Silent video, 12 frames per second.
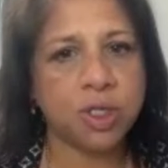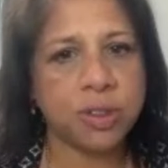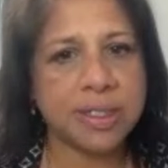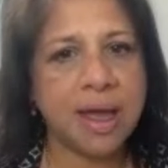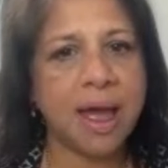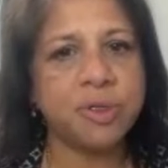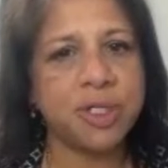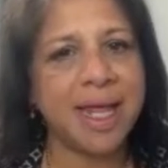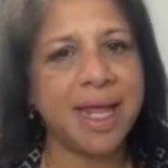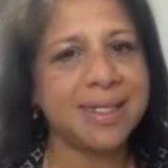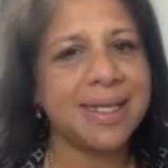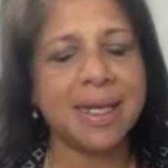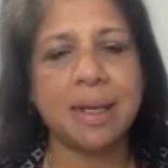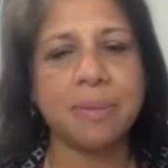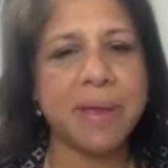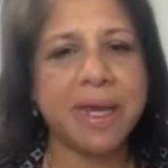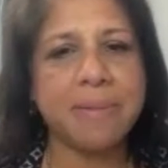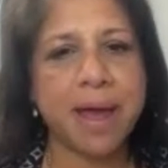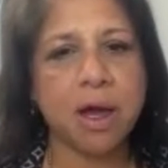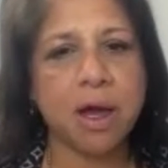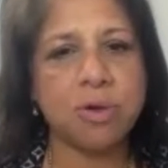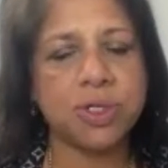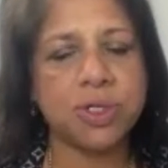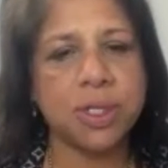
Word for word: time. So, tell us a little bit about